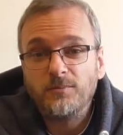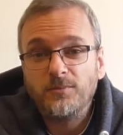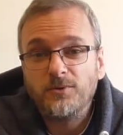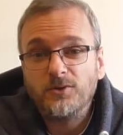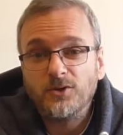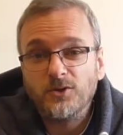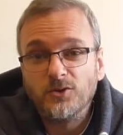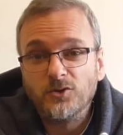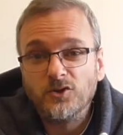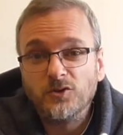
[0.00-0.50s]
put
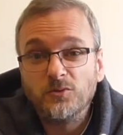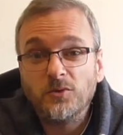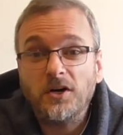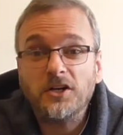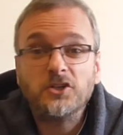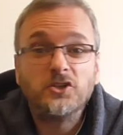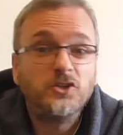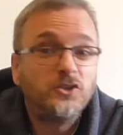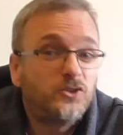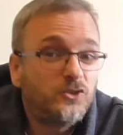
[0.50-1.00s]
it on normal. I
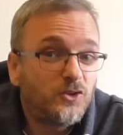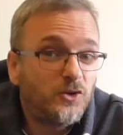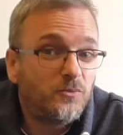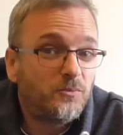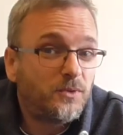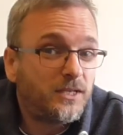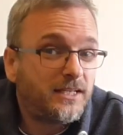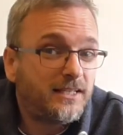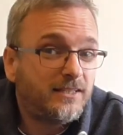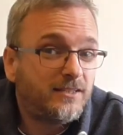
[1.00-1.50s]
could not
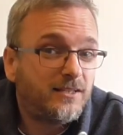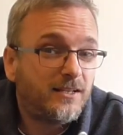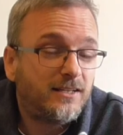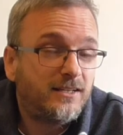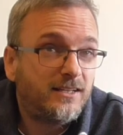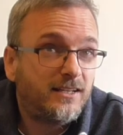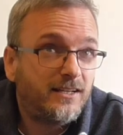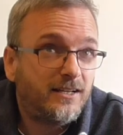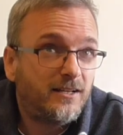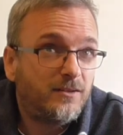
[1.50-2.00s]
beat
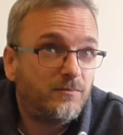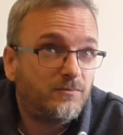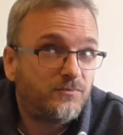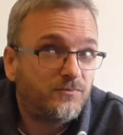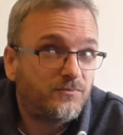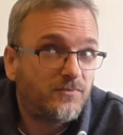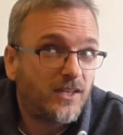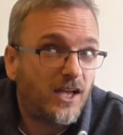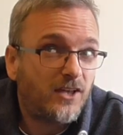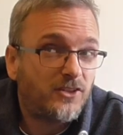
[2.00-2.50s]
the
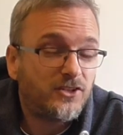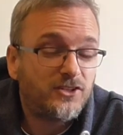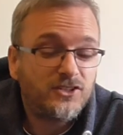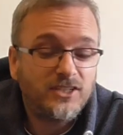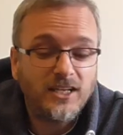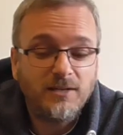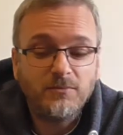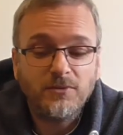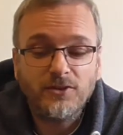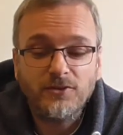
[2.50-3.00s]
other
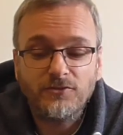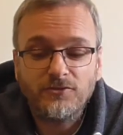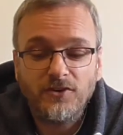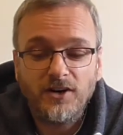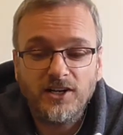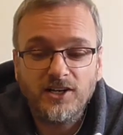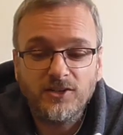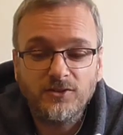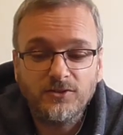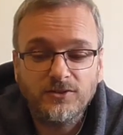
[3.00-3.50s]
team at the
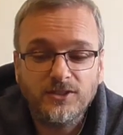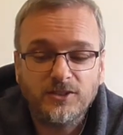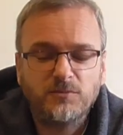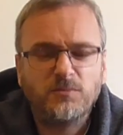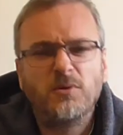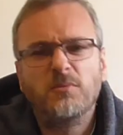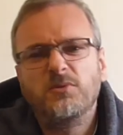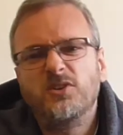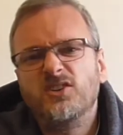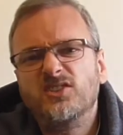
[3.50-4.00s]
final. It's
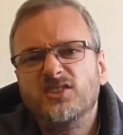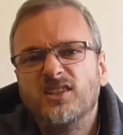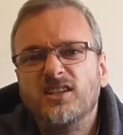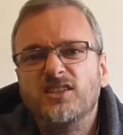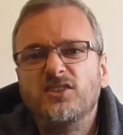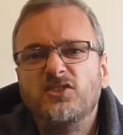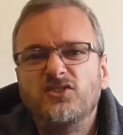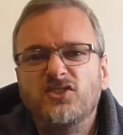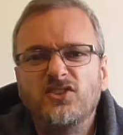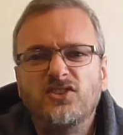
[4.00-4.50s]
probably because I
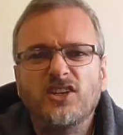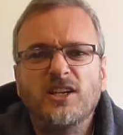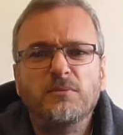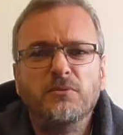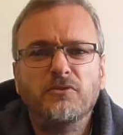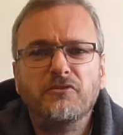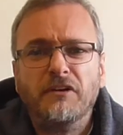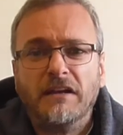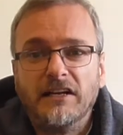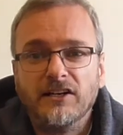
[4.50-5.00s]
used the
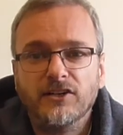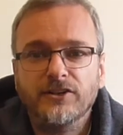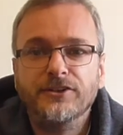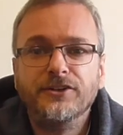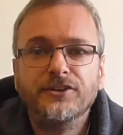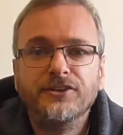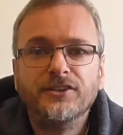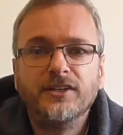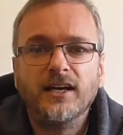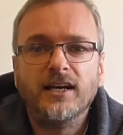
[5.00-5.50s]
team of
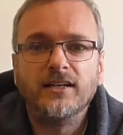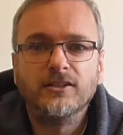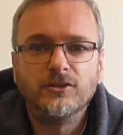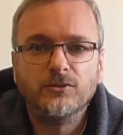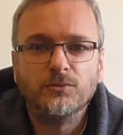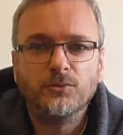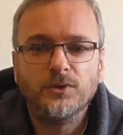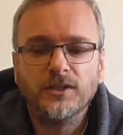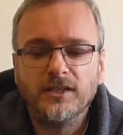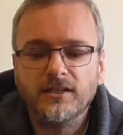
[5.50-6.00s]
England, and
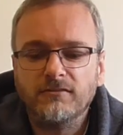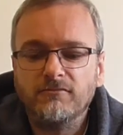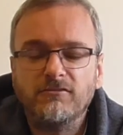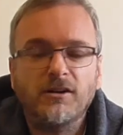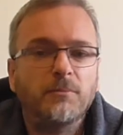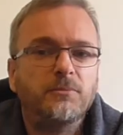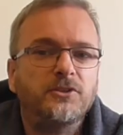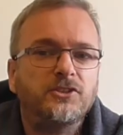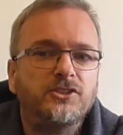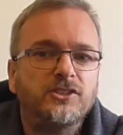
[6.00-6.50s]
we are
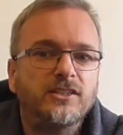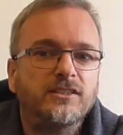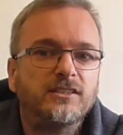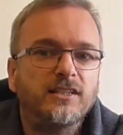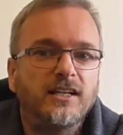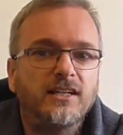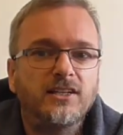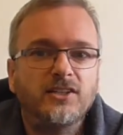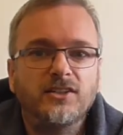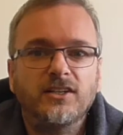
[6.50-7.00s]
rubbish at
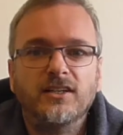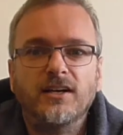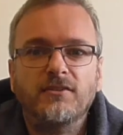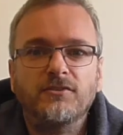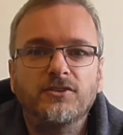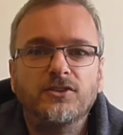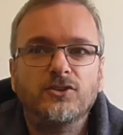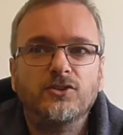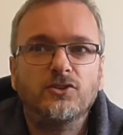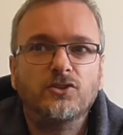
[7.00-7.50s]
anything
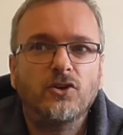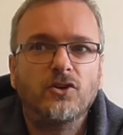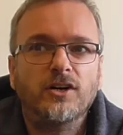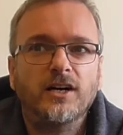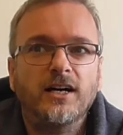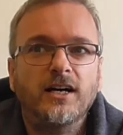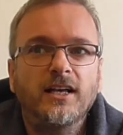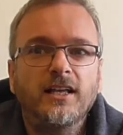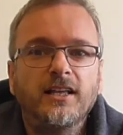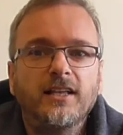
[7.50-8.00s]
other than
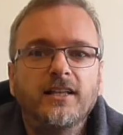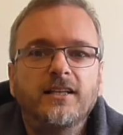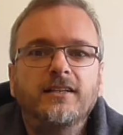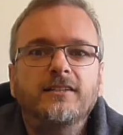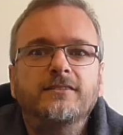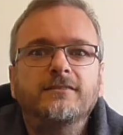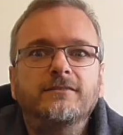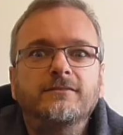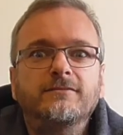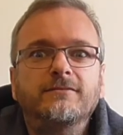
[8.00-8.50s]
soccer.
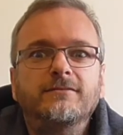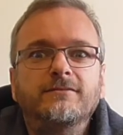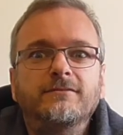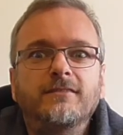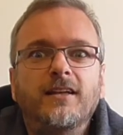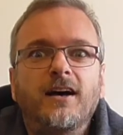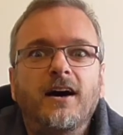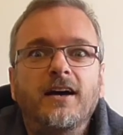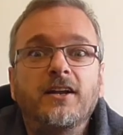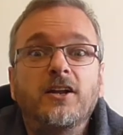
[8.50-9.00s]

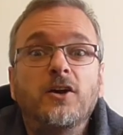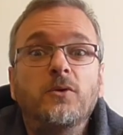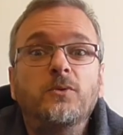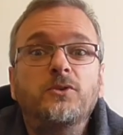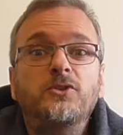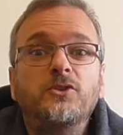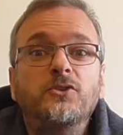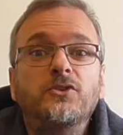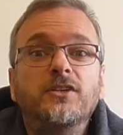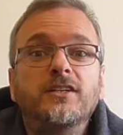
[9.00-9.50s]
I know
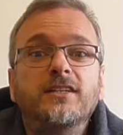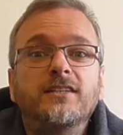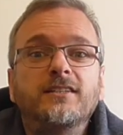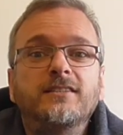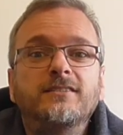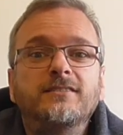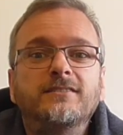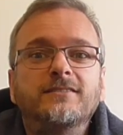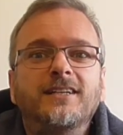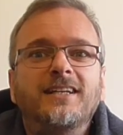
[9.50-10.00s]
what you're thinking,
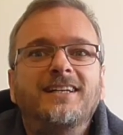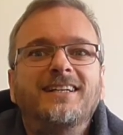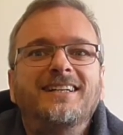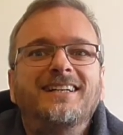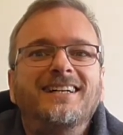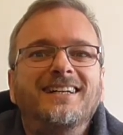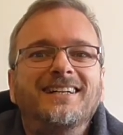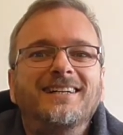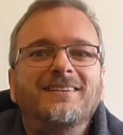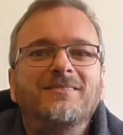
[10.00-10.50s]

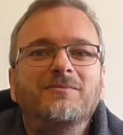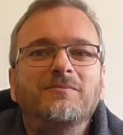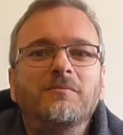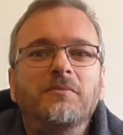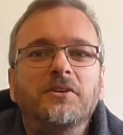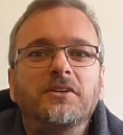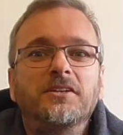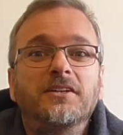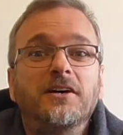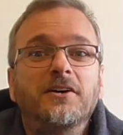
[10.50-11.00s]

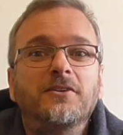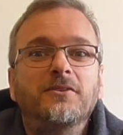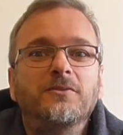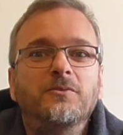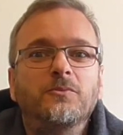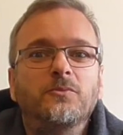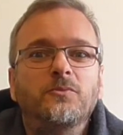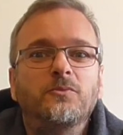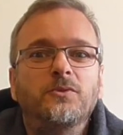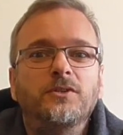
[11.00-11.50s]
but no,
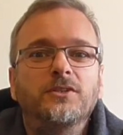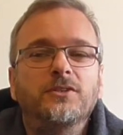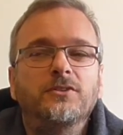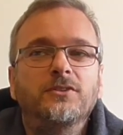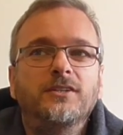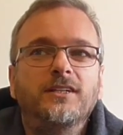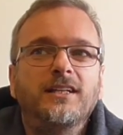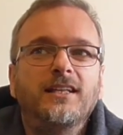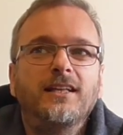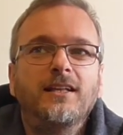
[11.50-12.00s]
we
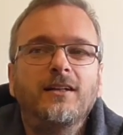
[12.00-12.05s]
do.